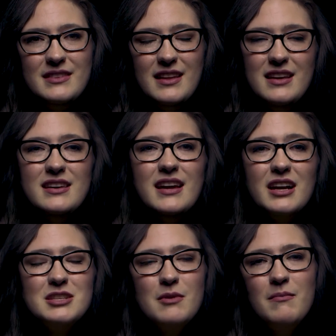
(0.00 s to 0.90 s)
that he
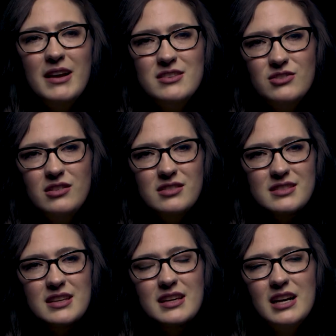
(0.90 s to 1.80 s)
cares about my struggles,
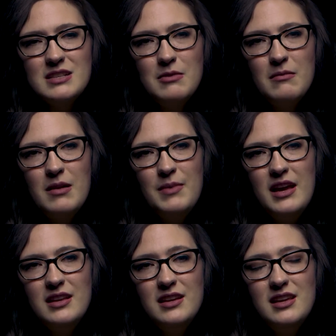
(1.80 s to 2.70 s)
and he cares about my
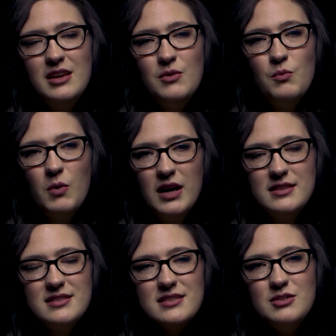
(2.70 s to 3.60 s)
pain, and he
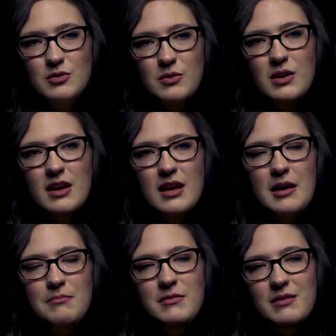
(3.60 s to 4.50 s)
wants to
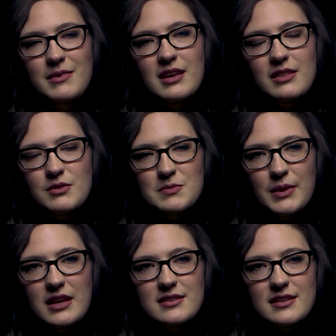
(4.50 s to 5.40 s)
meet me in those
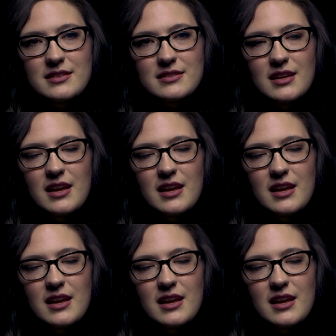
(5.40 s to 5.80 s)
places